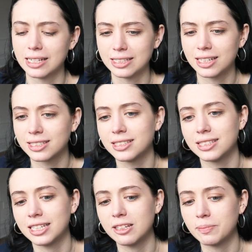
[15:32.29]
and it doesn't
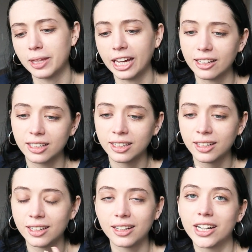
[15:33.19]
seem like
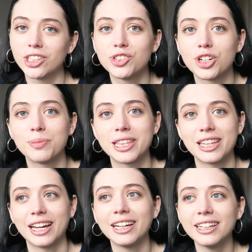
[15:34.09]
a legitimate
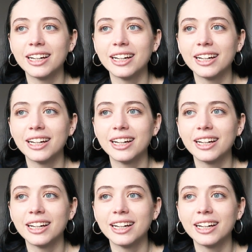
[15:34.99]
thing.